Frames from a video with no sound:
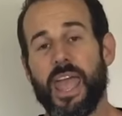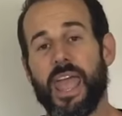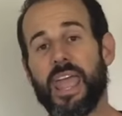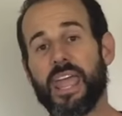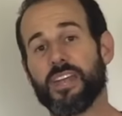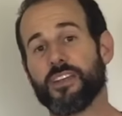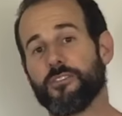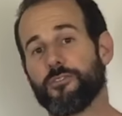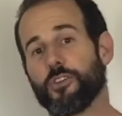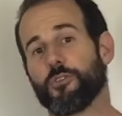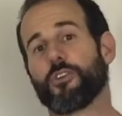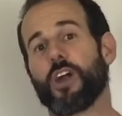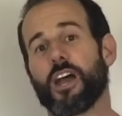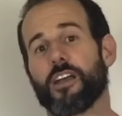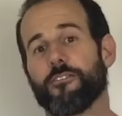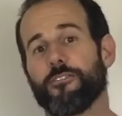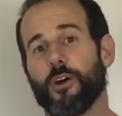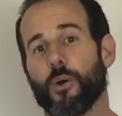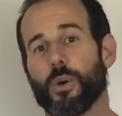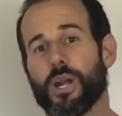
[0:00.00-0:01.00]
and if you've got
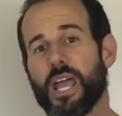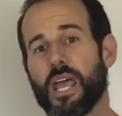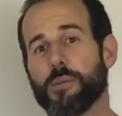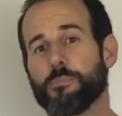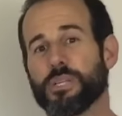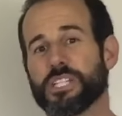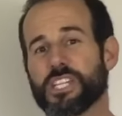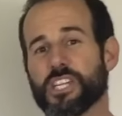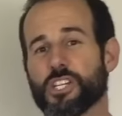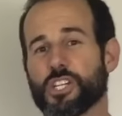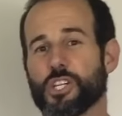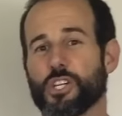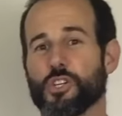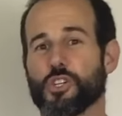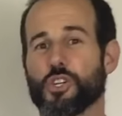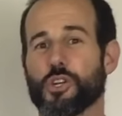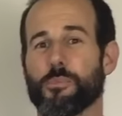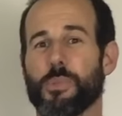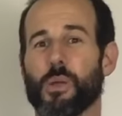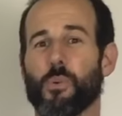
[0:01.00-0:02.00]
a forward head position, you
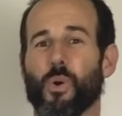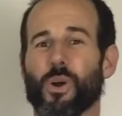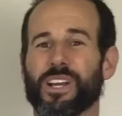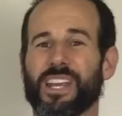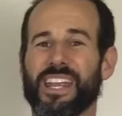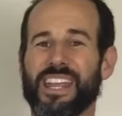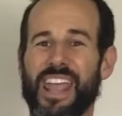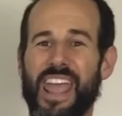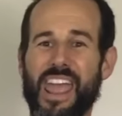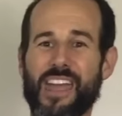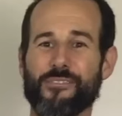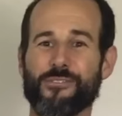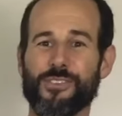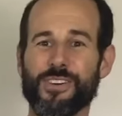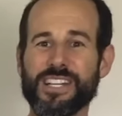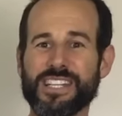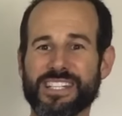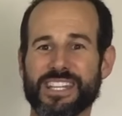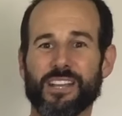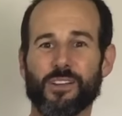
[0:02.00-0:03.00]
should be working
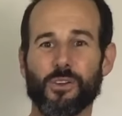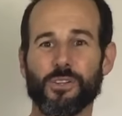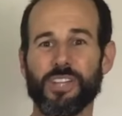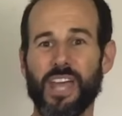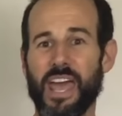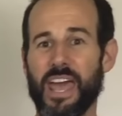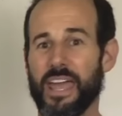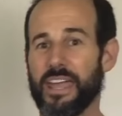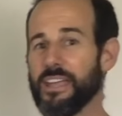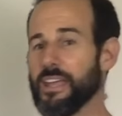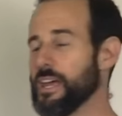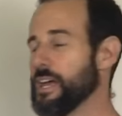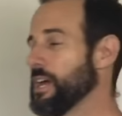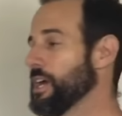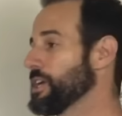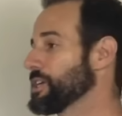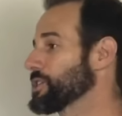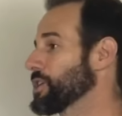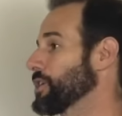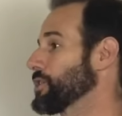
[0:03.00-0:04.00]
every single day
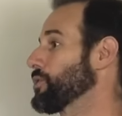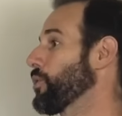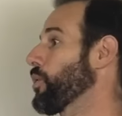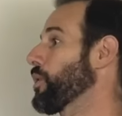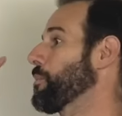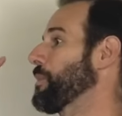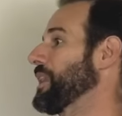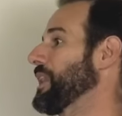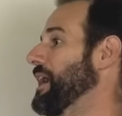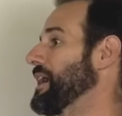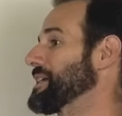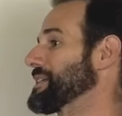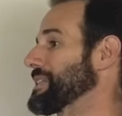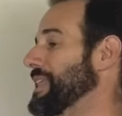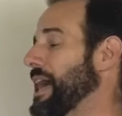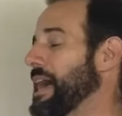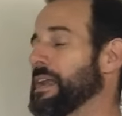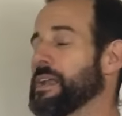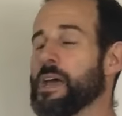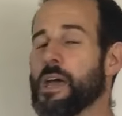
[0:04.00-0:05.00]
to normalize
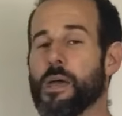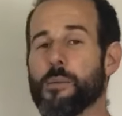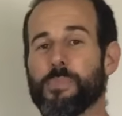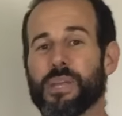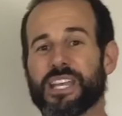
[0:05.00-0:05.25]
that,